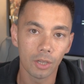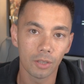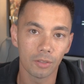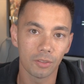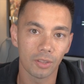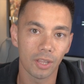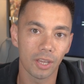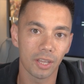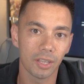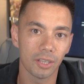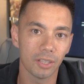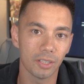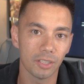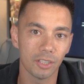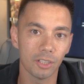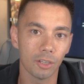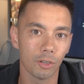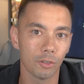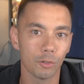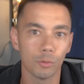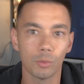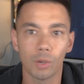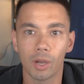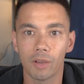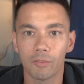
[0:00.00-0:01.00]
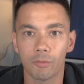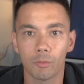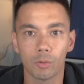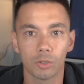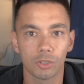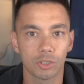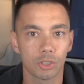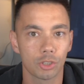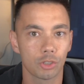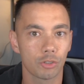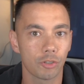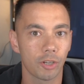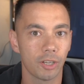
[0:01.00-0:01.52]
then you either want
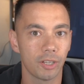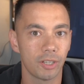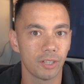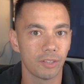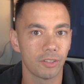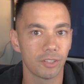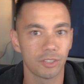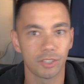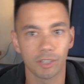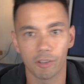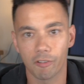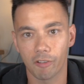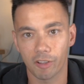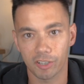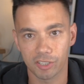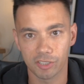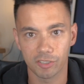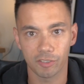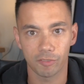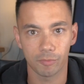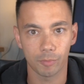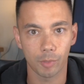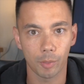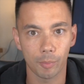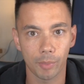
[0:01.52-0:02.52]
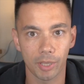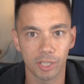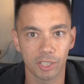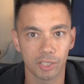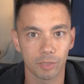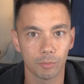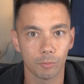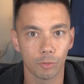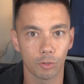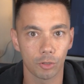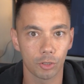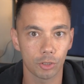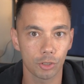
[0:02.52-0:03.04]
to trade in the direction of
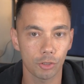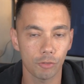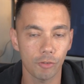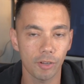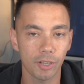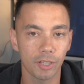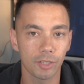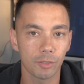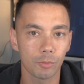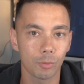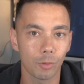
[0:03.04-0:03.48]
momentum or the trend.